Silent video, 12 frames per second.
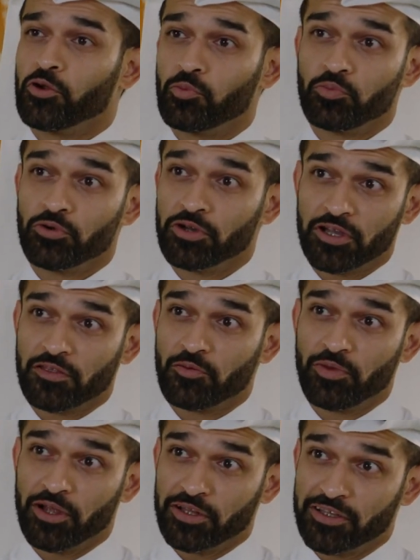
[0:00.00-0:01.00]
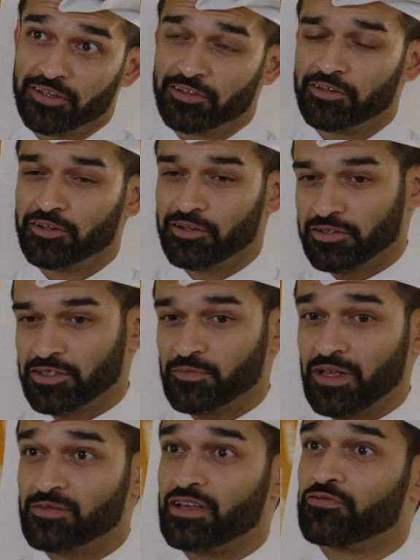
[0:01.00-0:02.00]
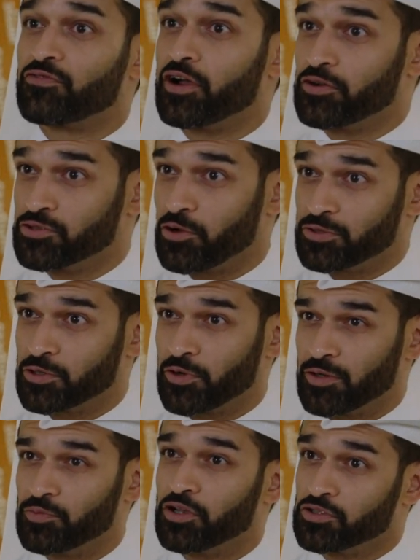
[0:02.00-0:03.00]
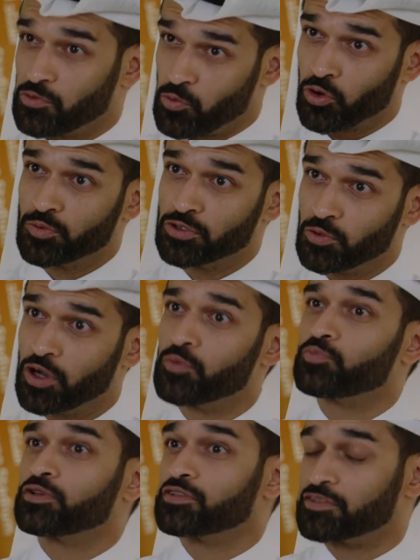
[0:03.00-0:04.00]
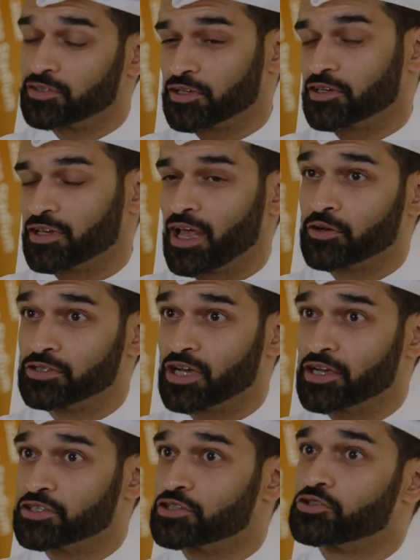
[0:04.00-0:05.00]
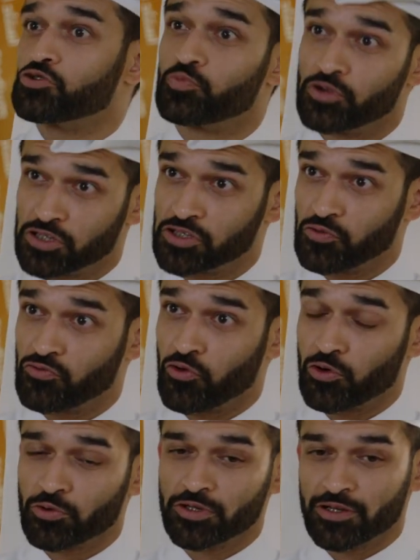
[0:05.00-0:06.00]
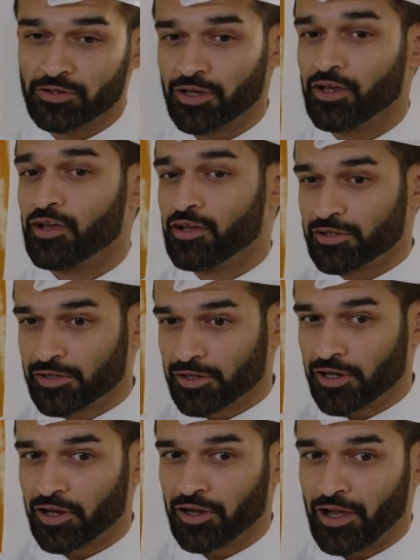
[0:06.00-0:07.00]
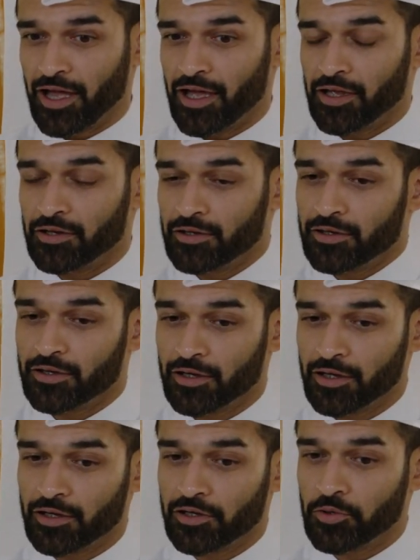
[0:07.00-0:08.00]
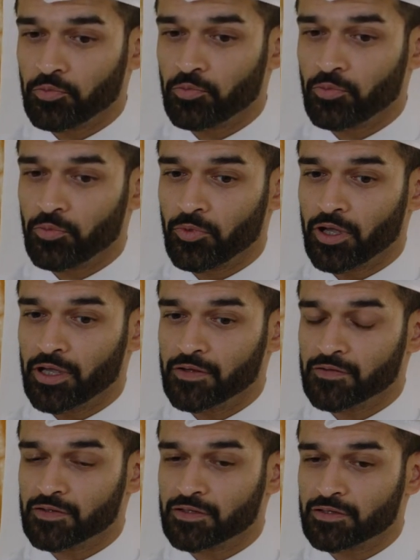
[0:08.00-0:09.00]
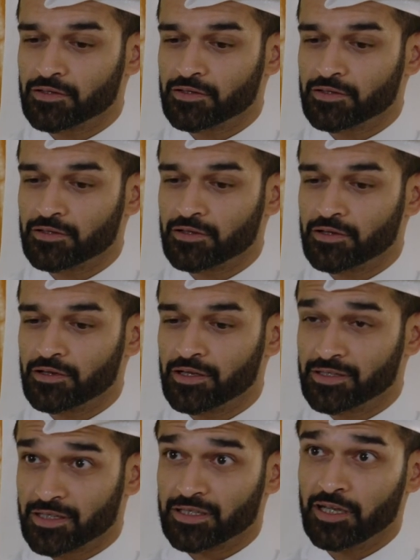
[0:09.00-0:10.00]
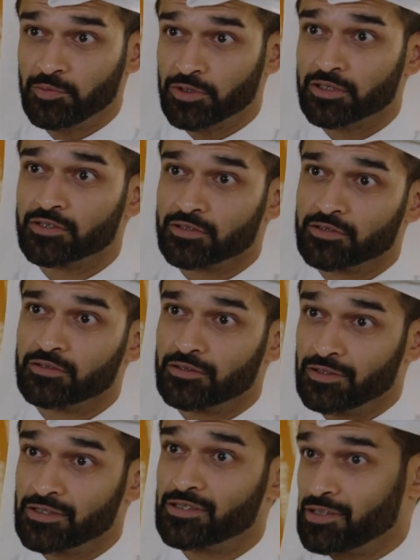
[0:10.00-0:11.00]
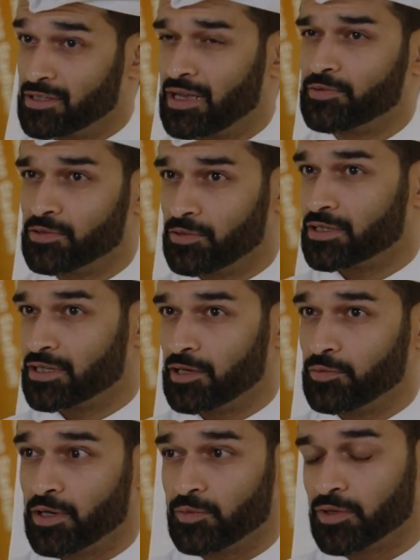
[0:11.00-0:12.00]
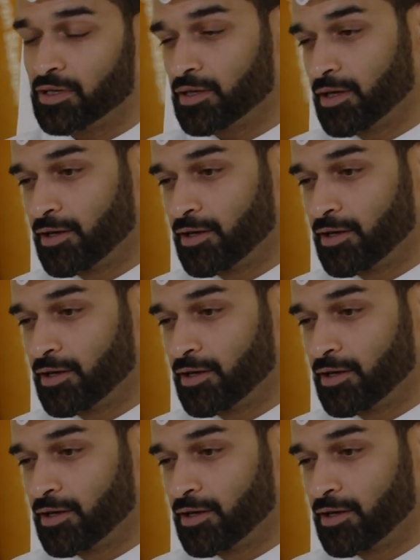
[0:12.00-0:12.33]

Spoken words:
burning in the belly. And sometimes that fire is always great because it warms you up, it energizes you, pushes you forward, and it's excitement. It's absolute excitement. I mean,